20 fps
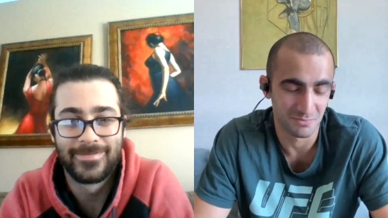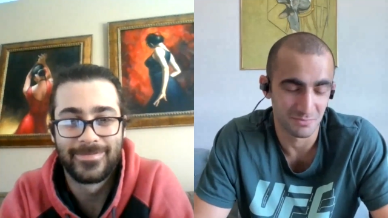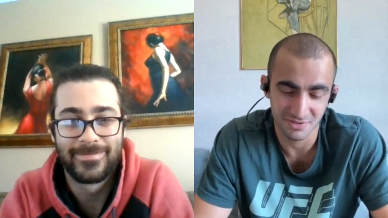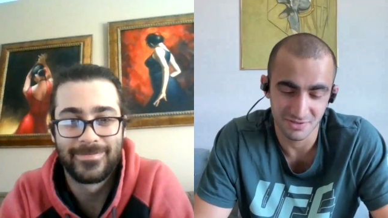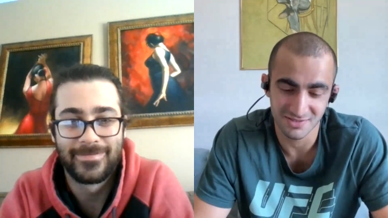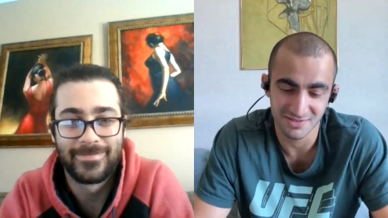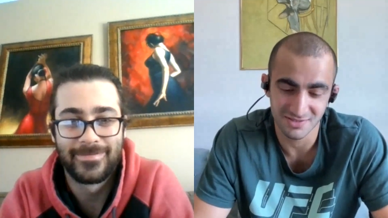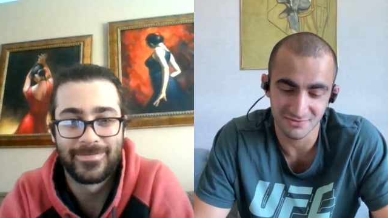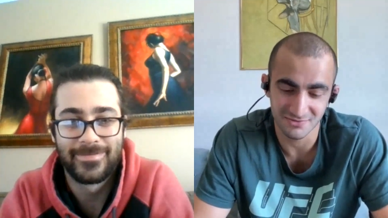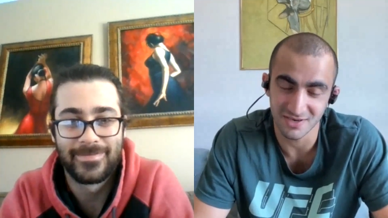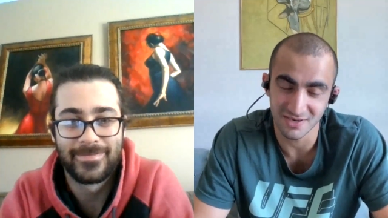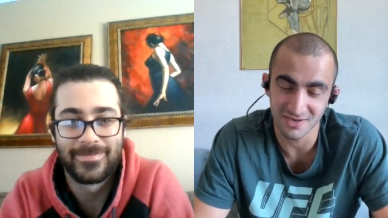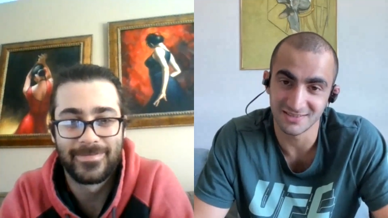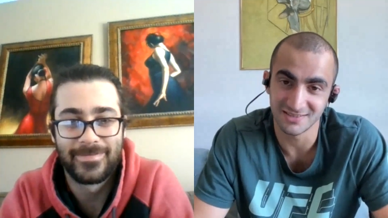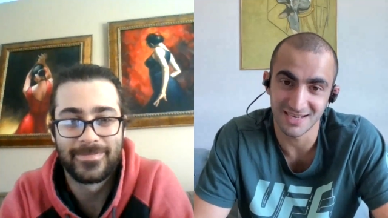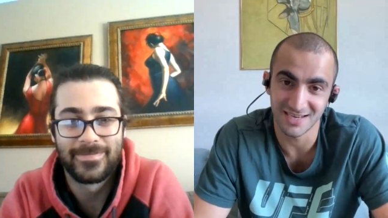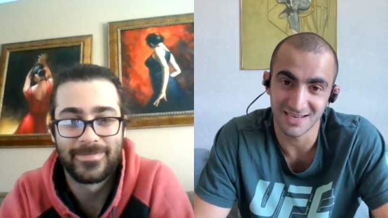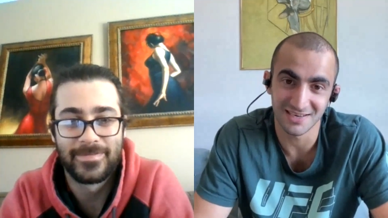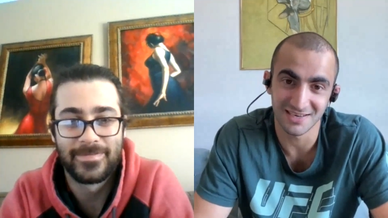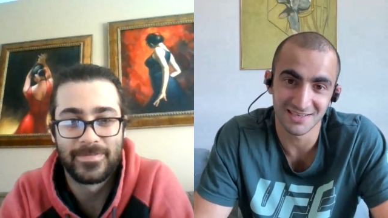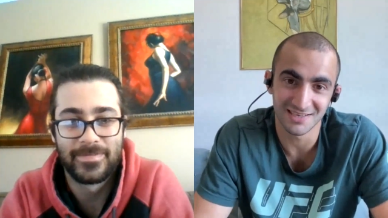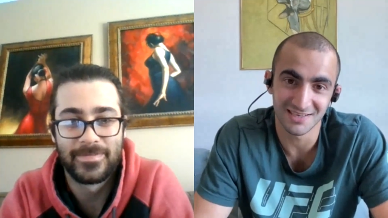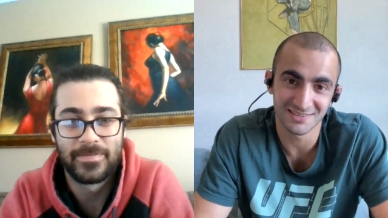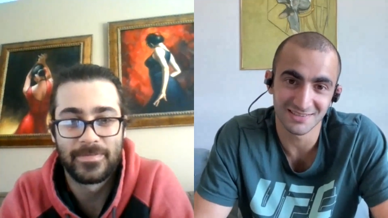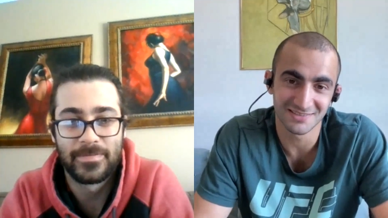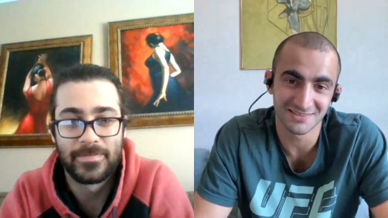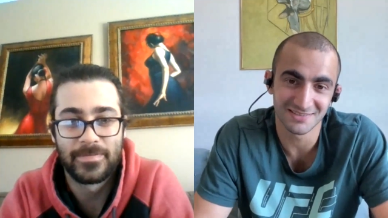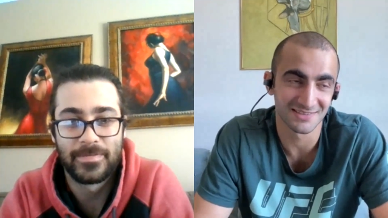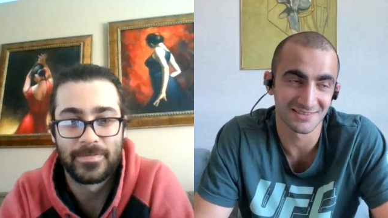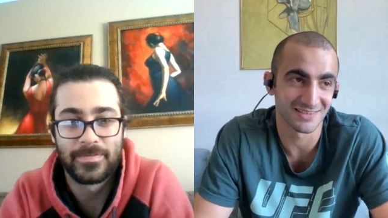Speaker 1: happens Fight
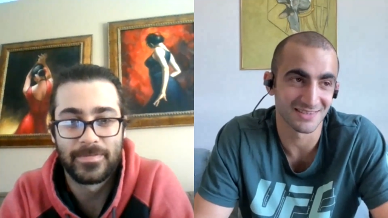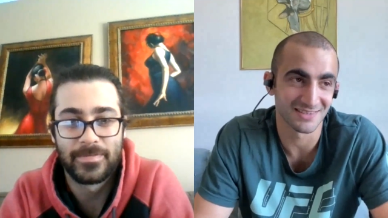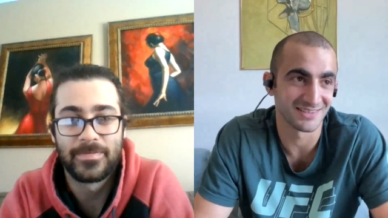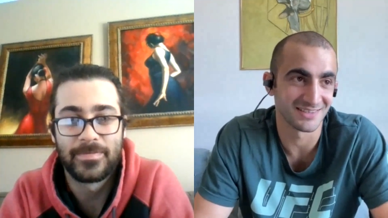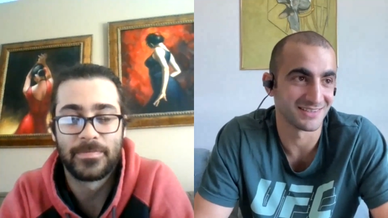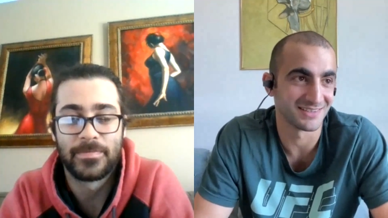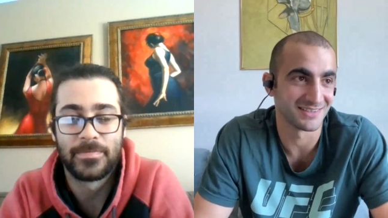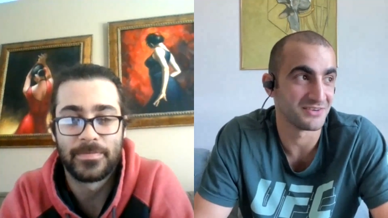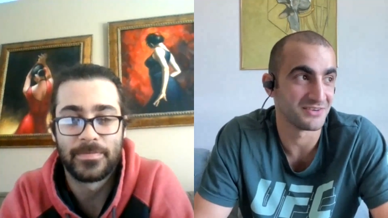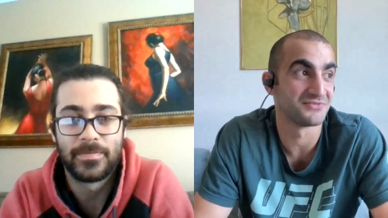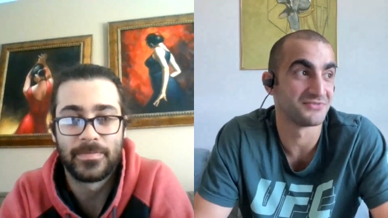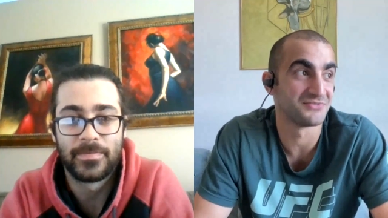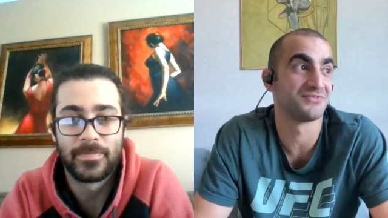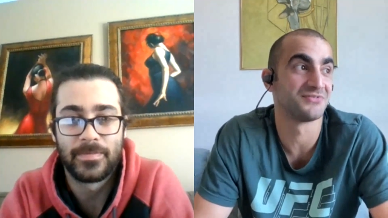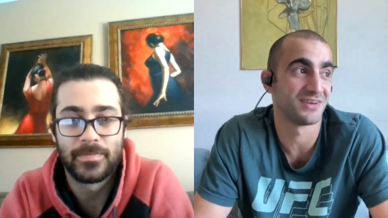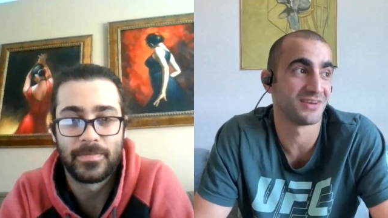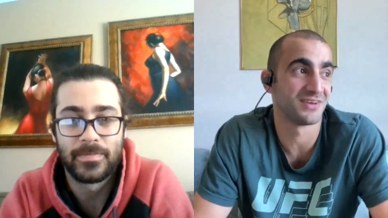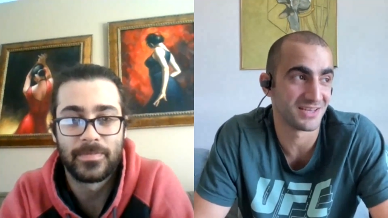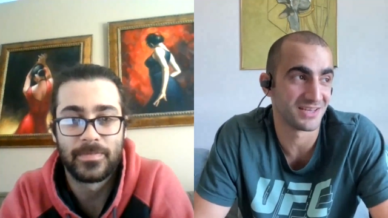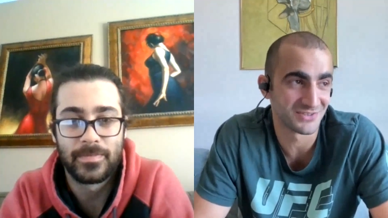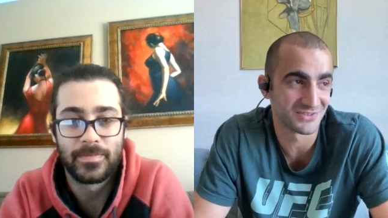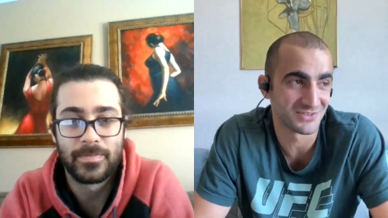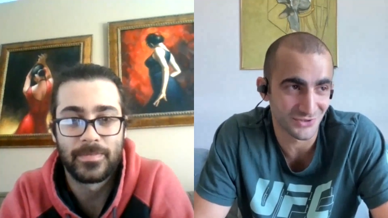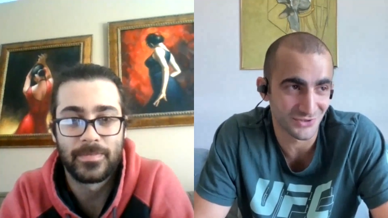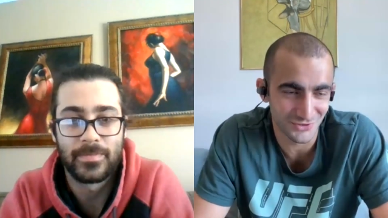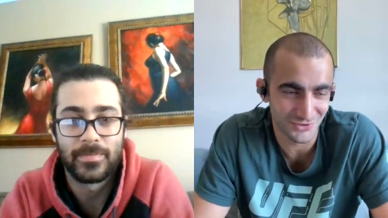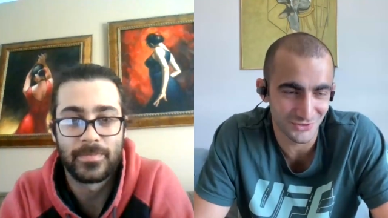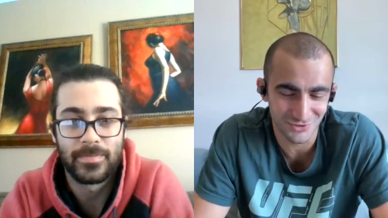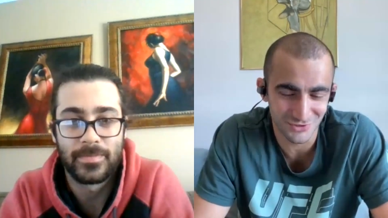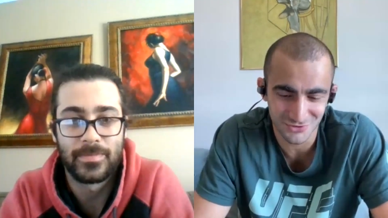Island, and if
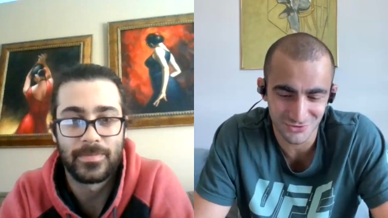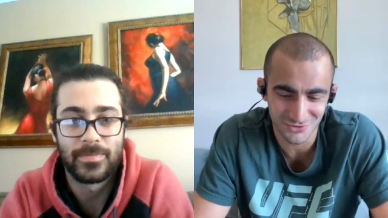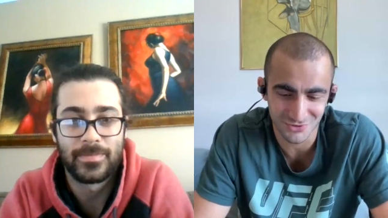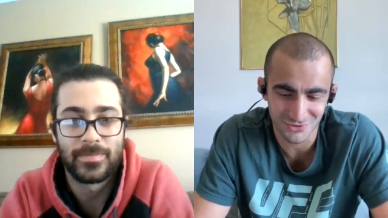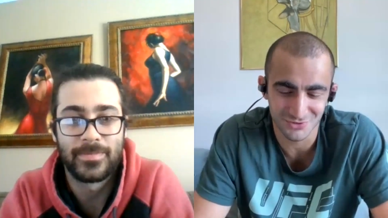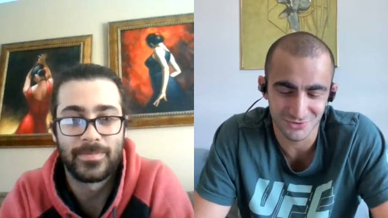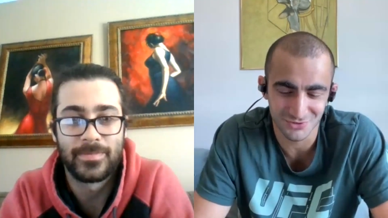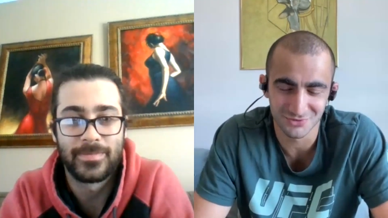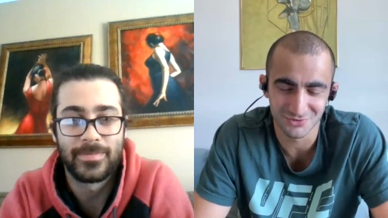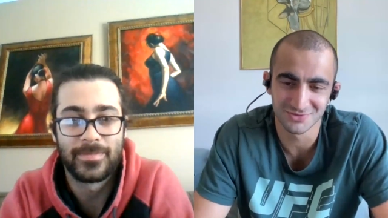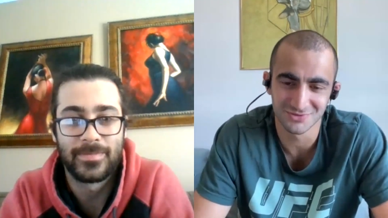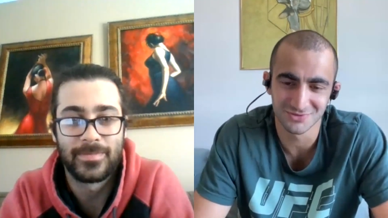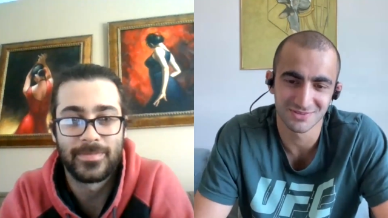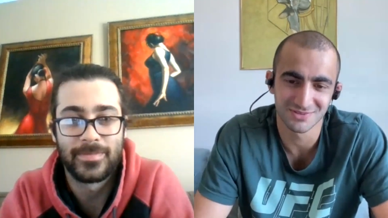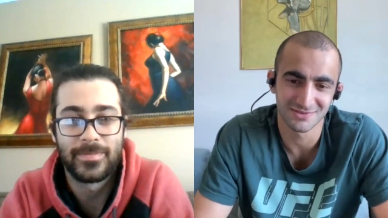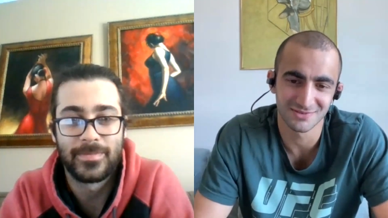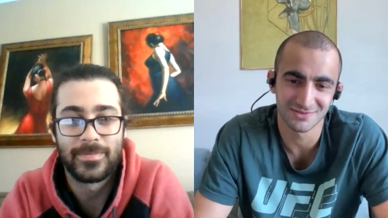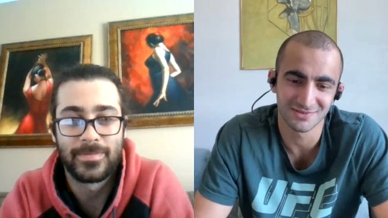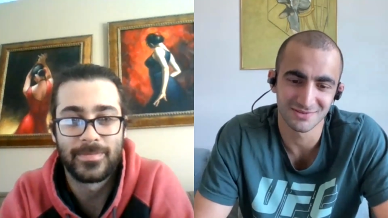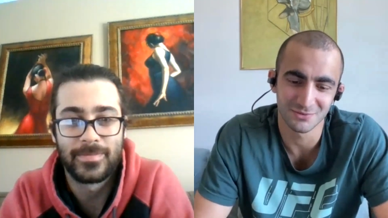Edson also